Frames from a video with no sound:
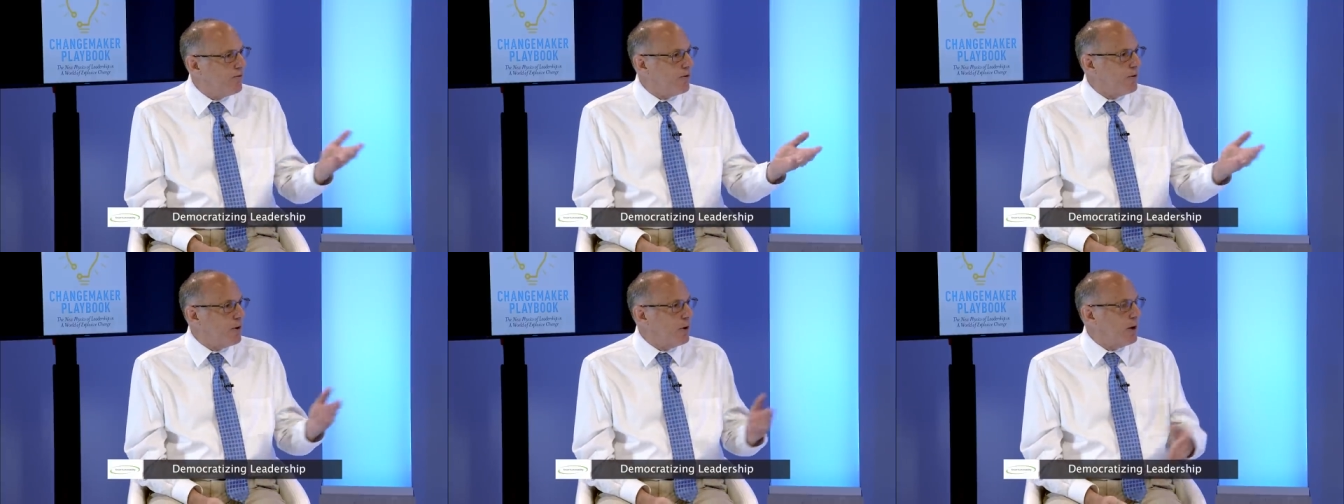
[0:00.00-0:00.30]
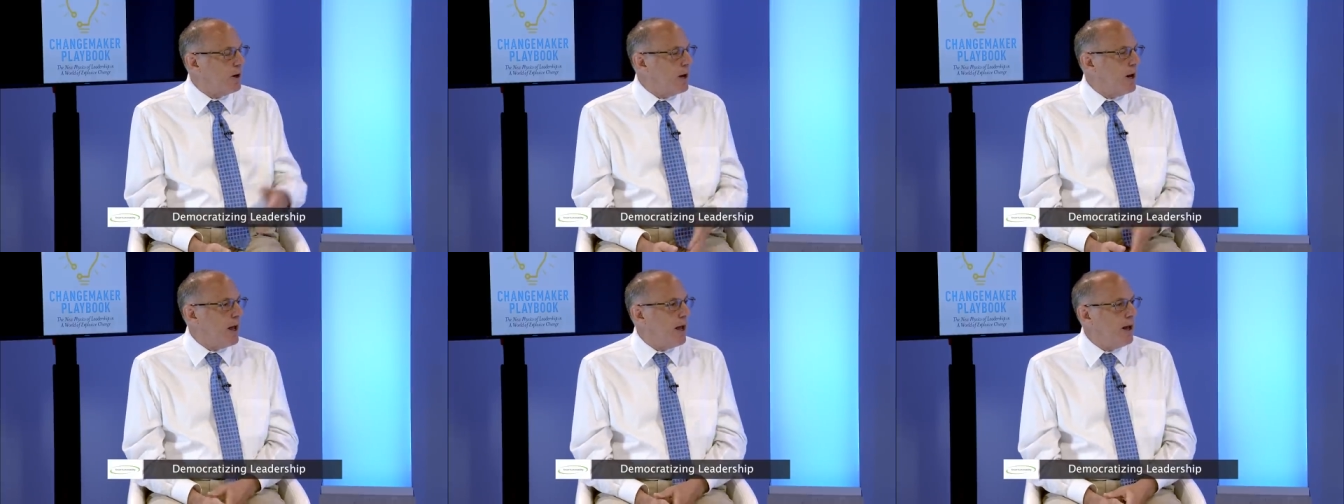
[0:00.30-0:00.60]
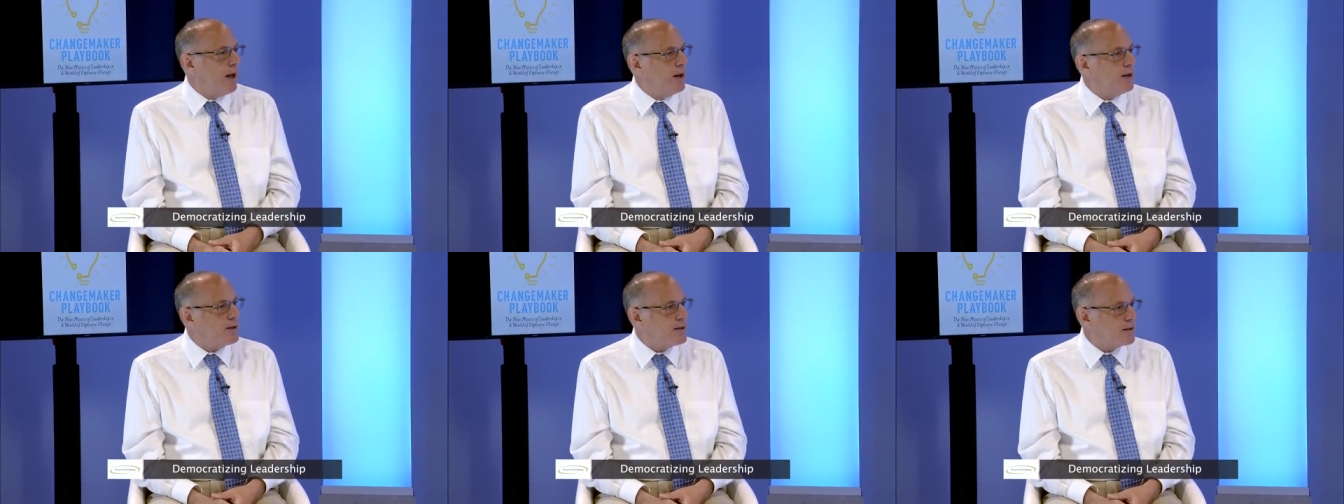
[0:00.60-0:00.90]
for
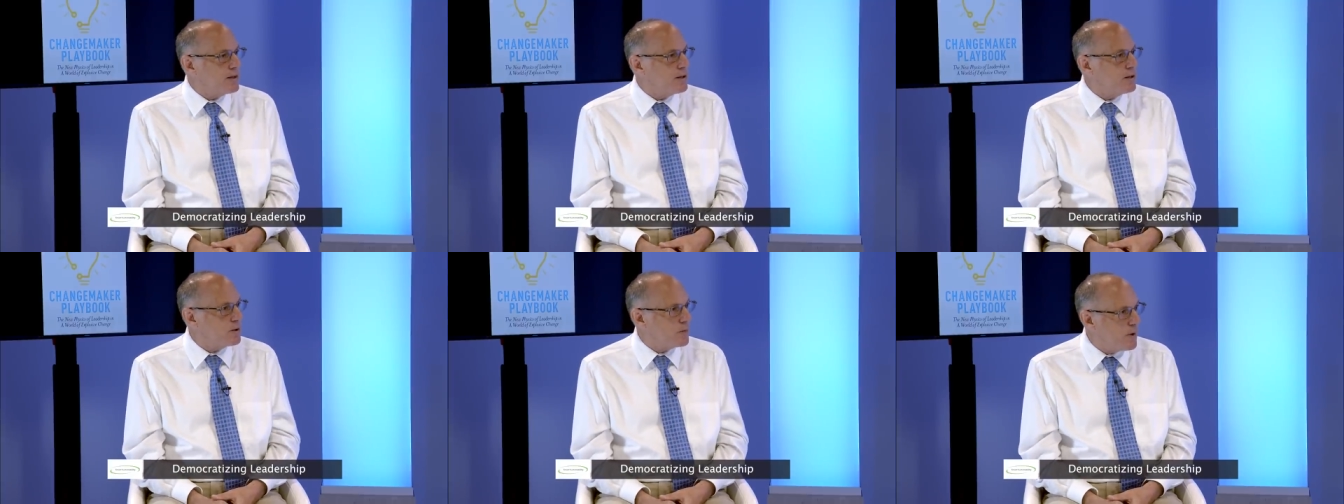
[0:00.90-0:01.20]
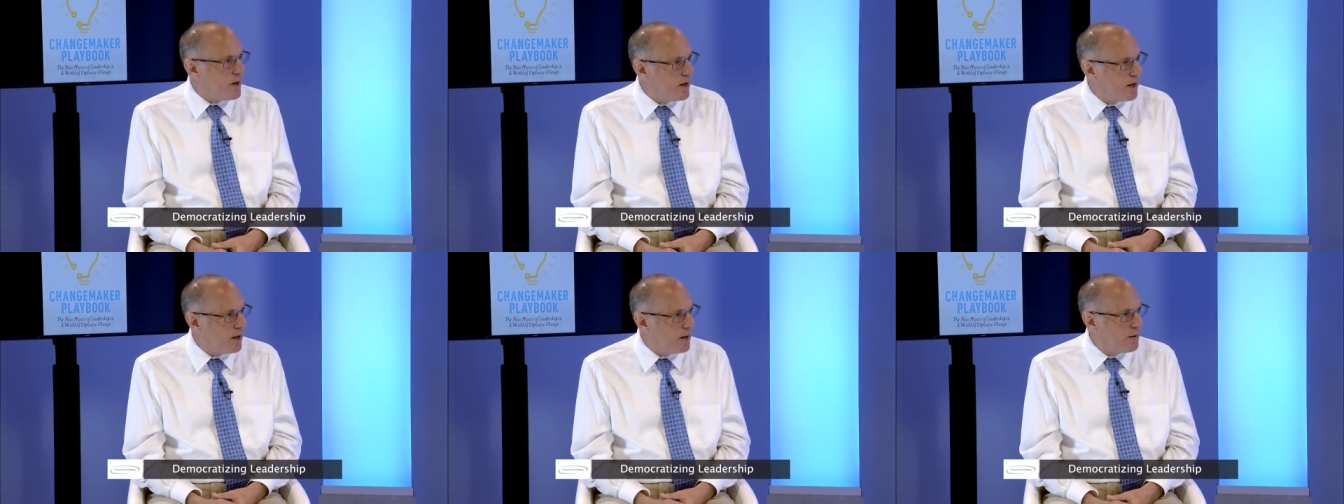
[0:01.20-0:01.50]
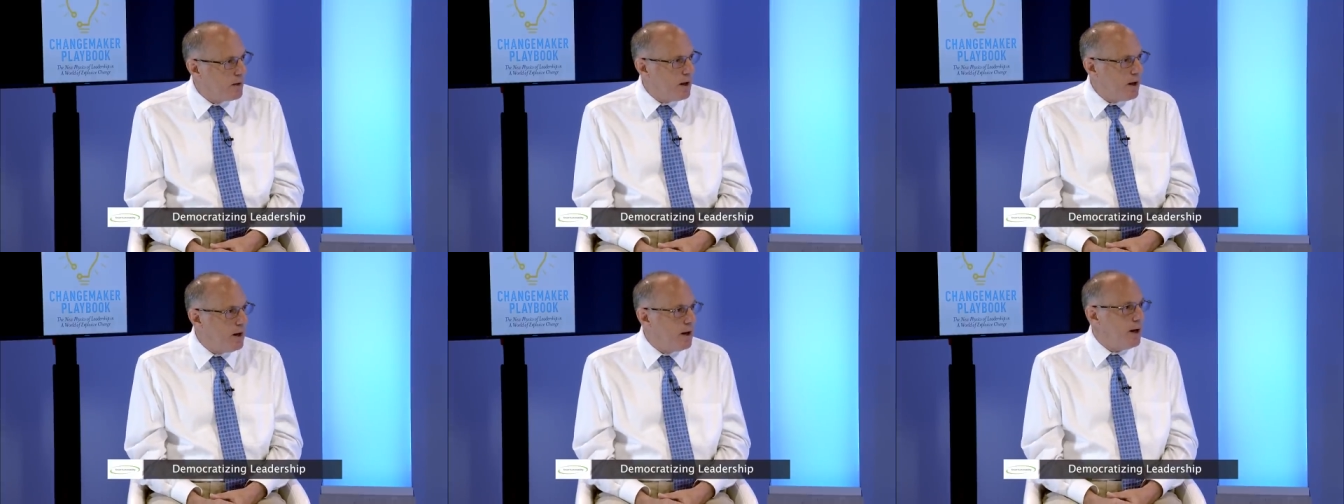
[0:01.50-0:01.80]
a distance
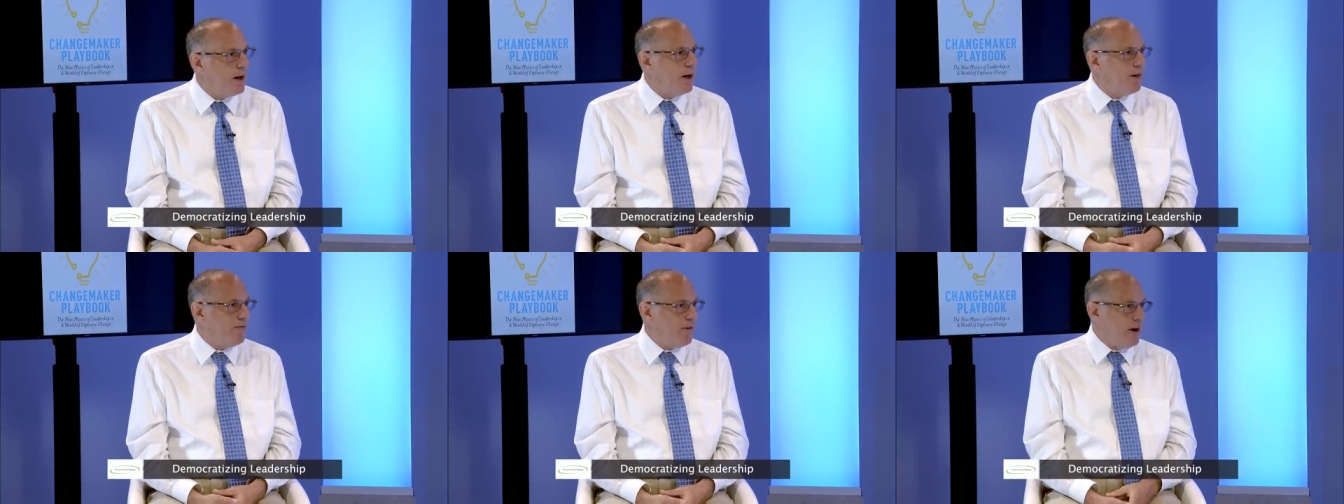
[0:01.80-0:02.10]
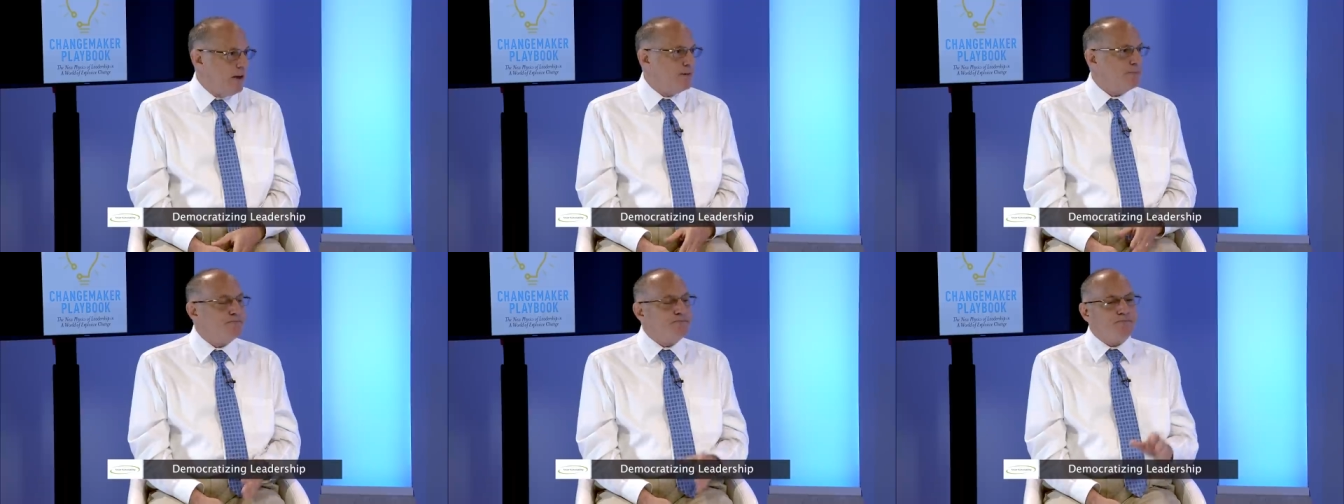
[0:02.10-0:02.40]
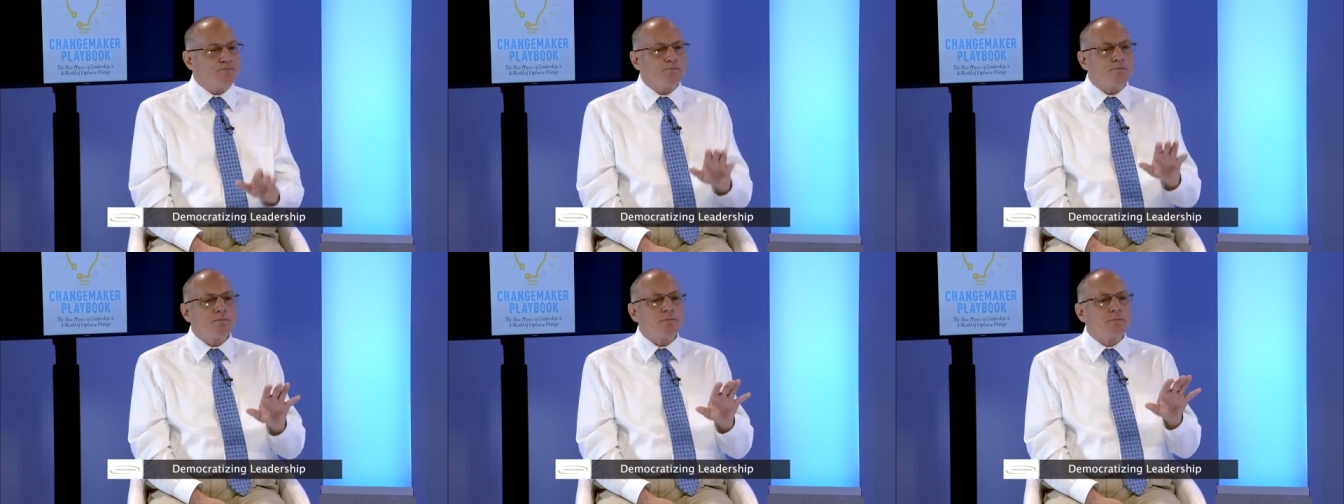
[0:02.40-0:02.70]
running uh, event.
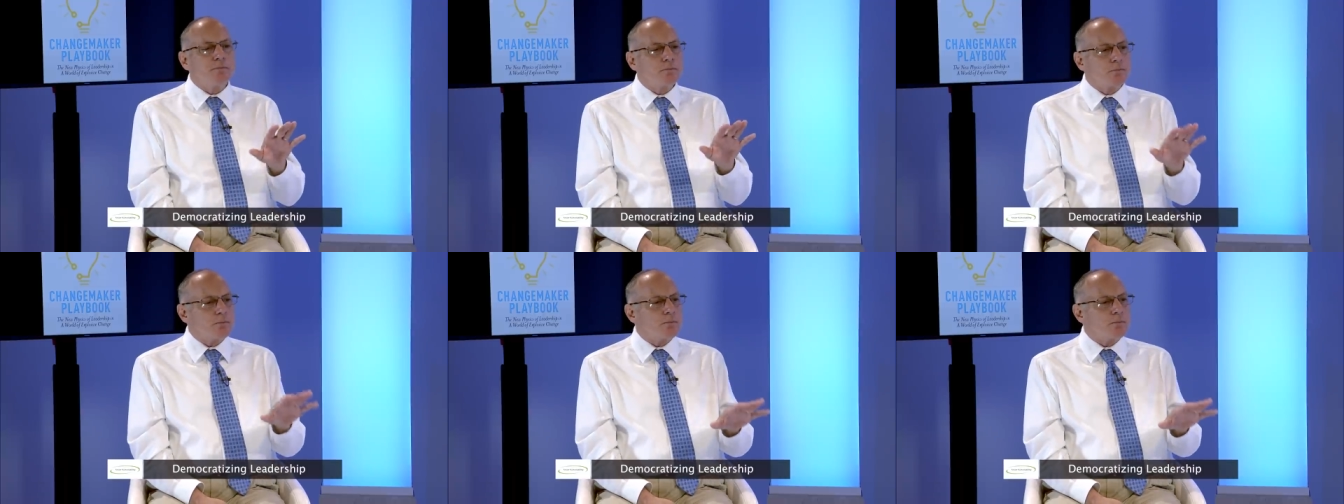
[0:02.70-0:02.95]
Yeah.